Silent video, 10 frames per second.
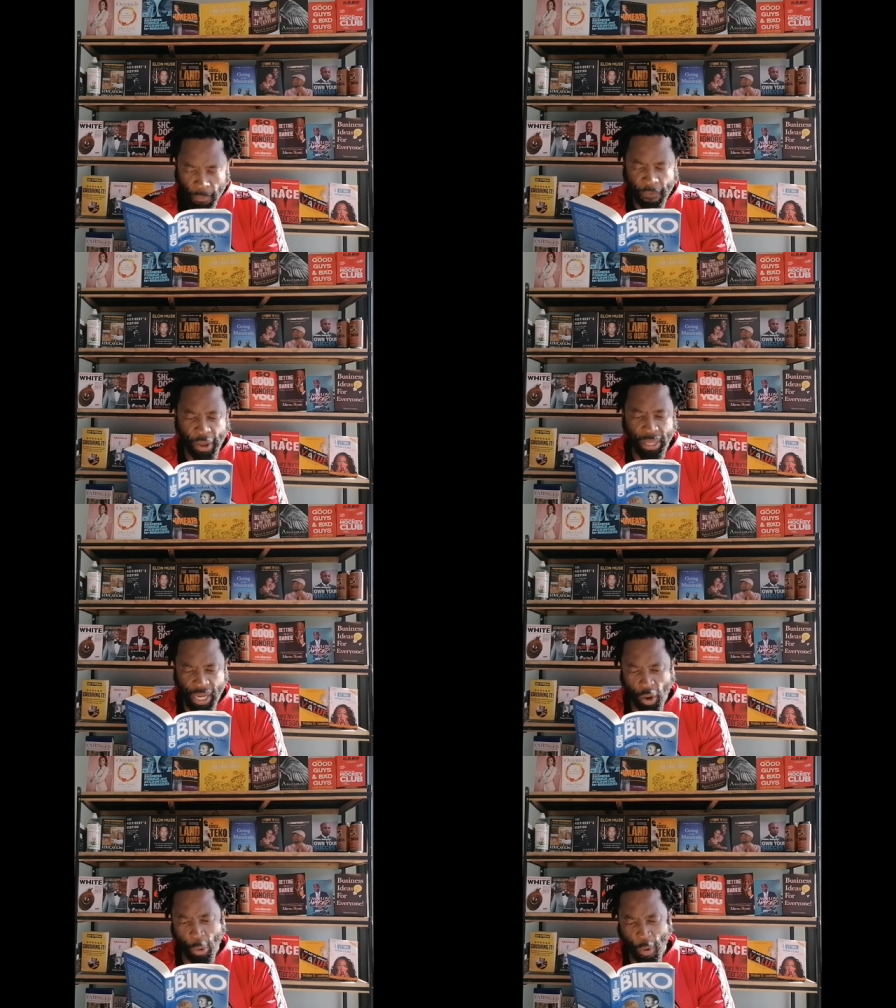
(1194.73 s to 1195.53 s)
for a
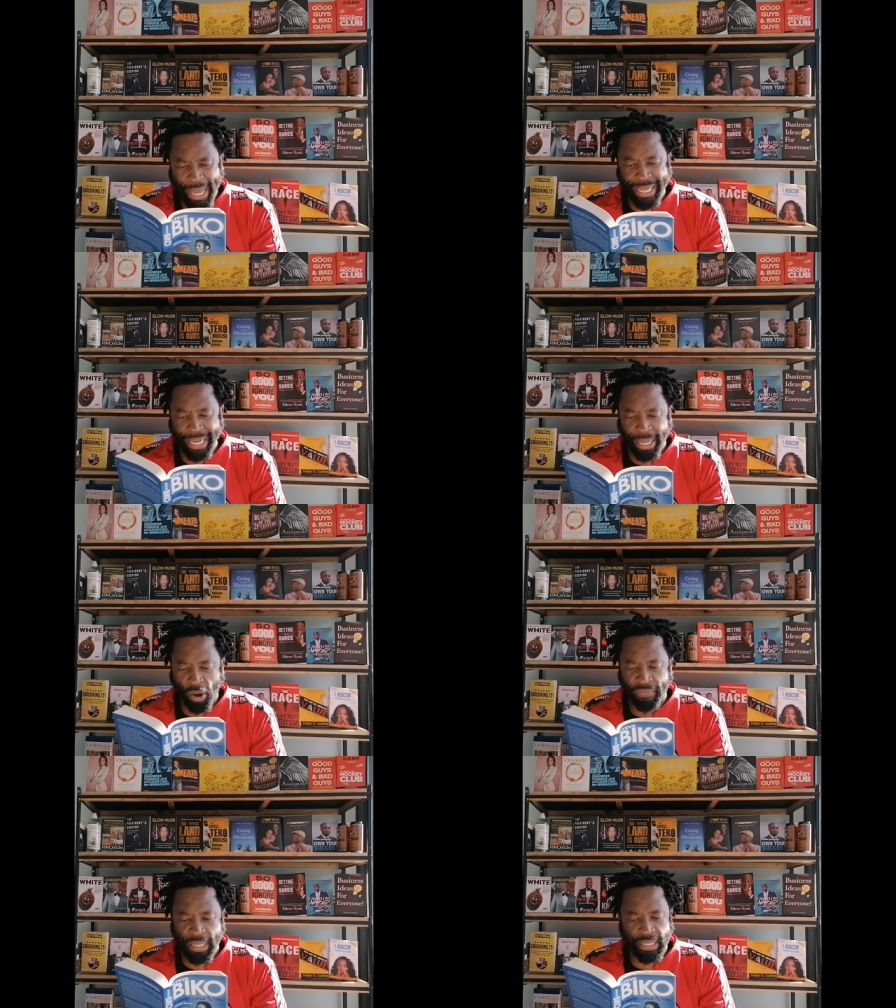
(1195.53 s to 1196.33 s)
real awakening
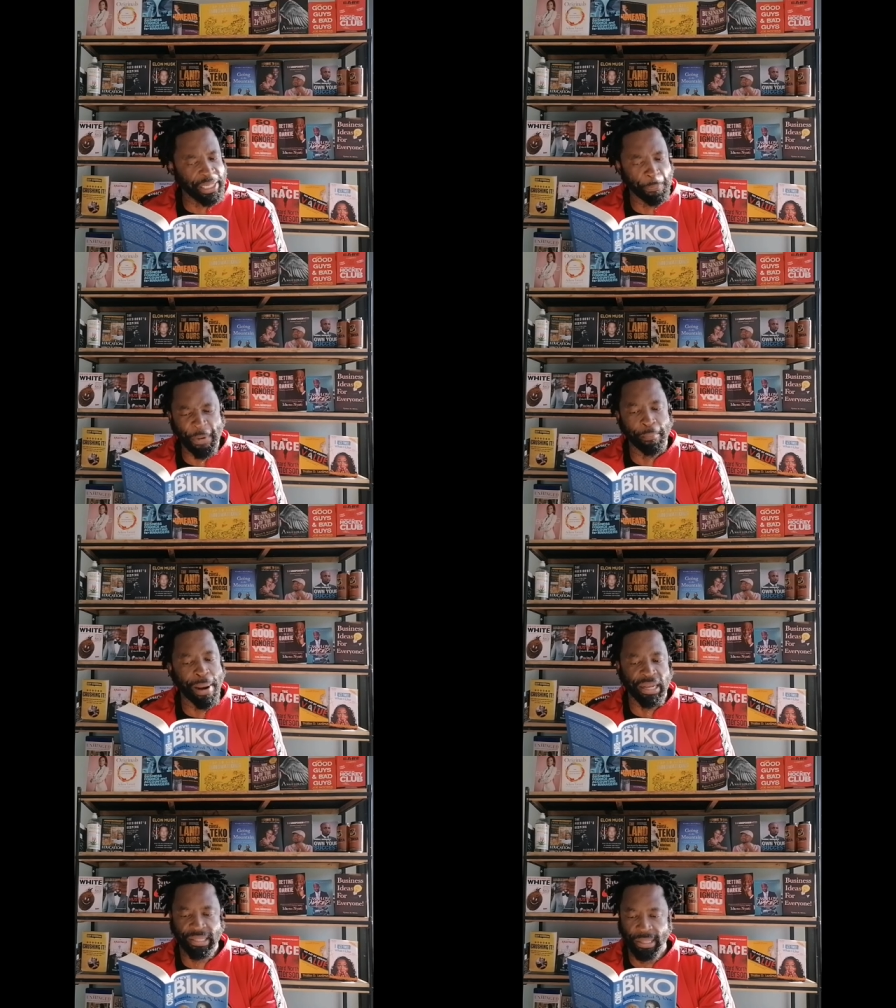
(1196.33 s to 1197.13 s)
of the sleeping
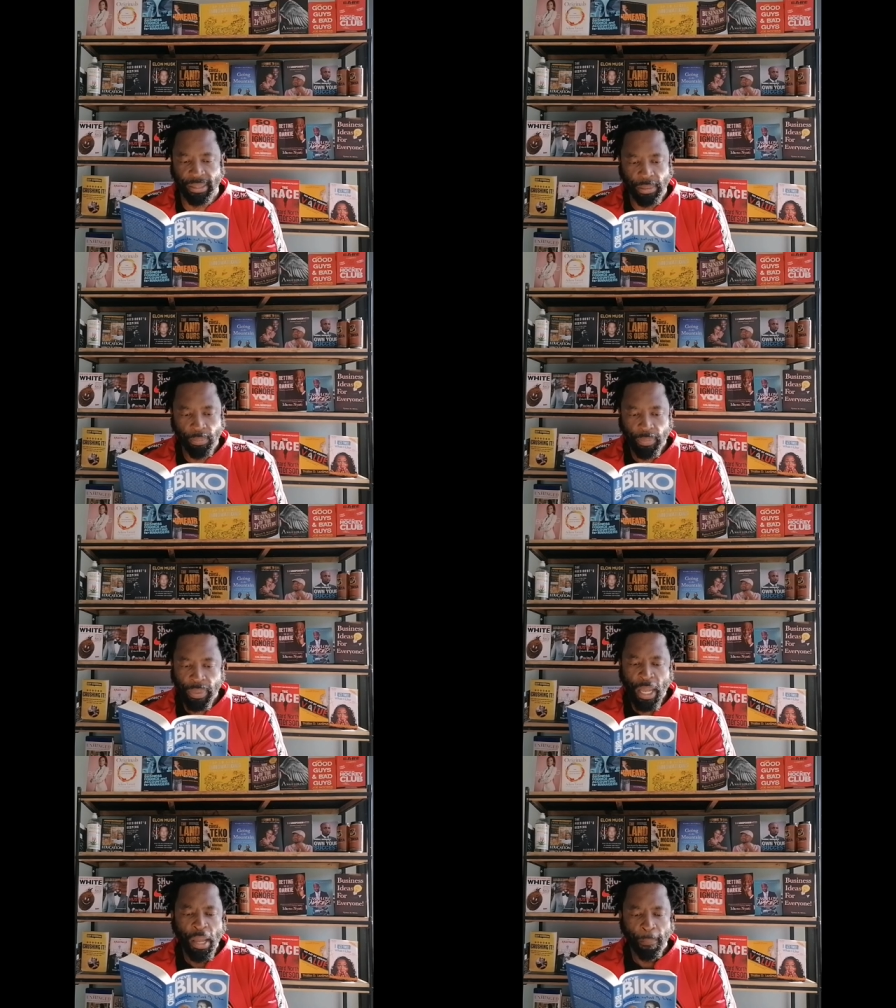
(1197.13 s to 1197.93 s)
masses.
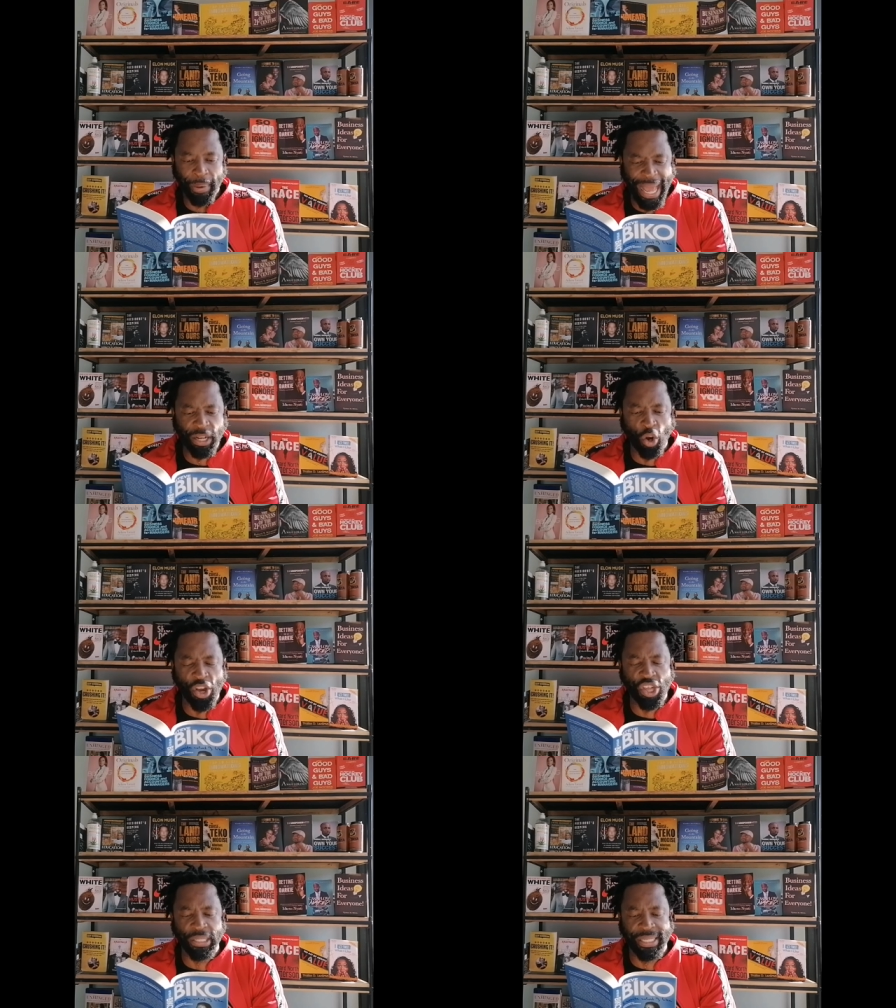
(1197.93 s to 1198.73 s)
Black
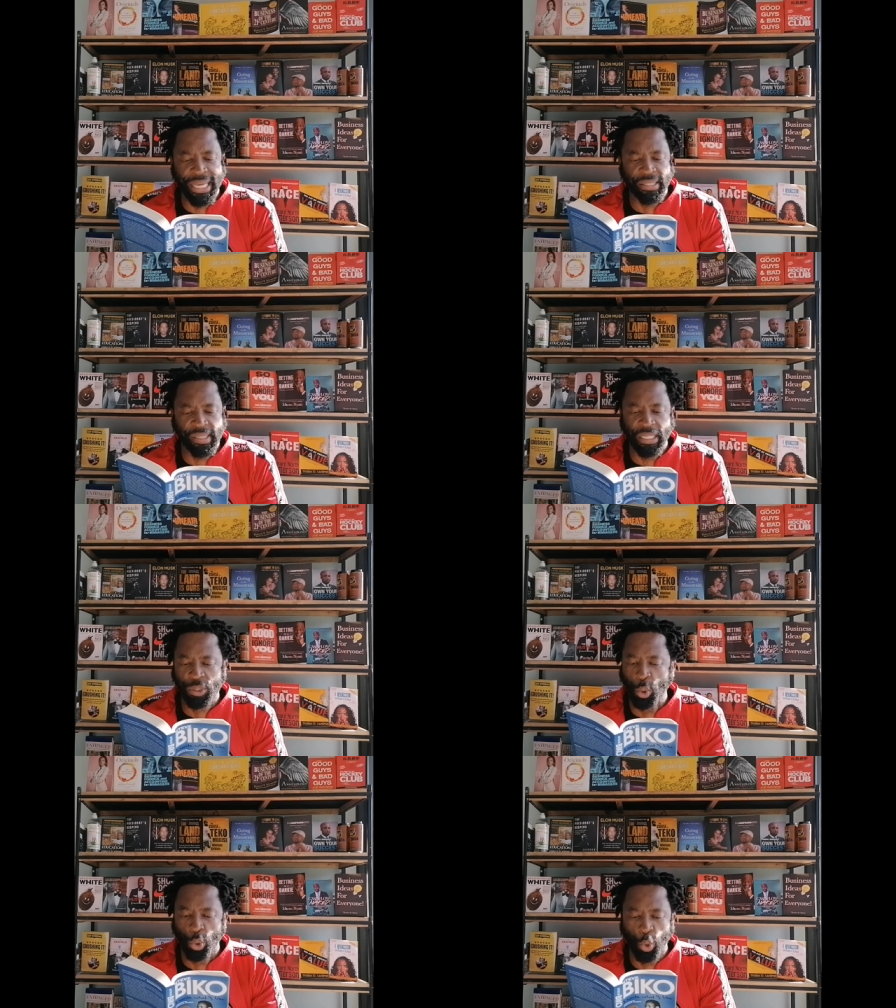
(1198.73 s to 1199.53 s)
consciousness seeks
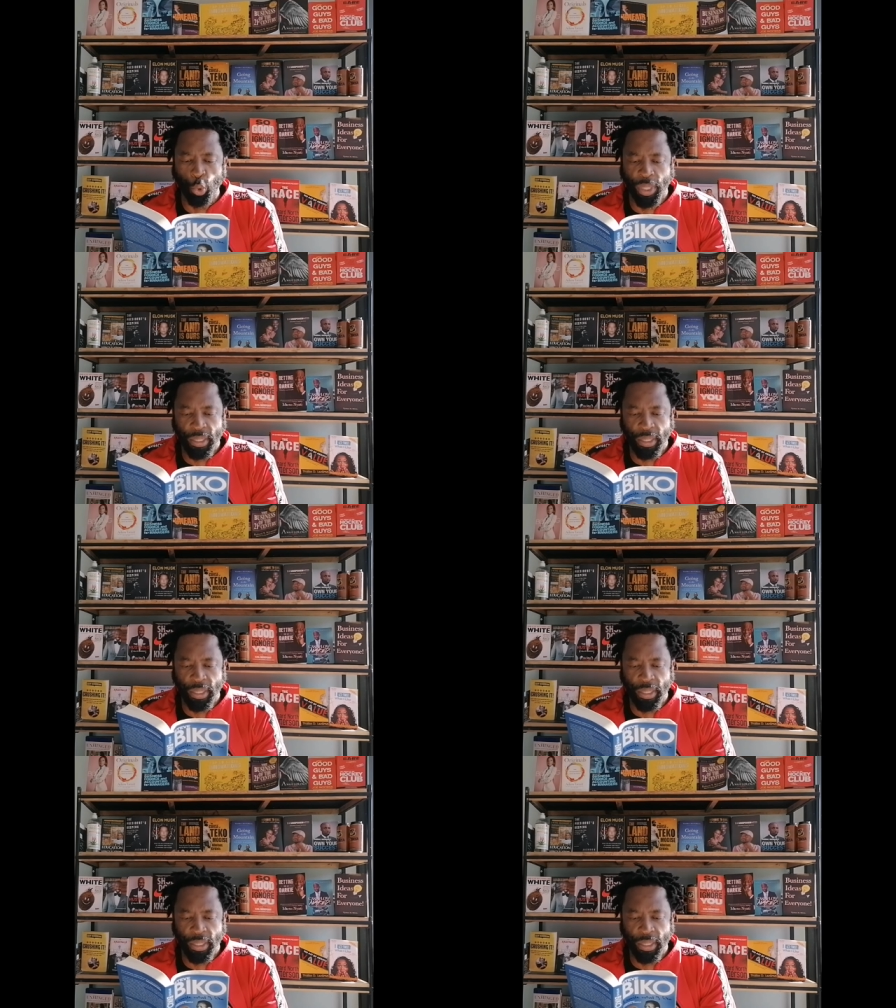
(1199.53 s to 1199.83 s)
to do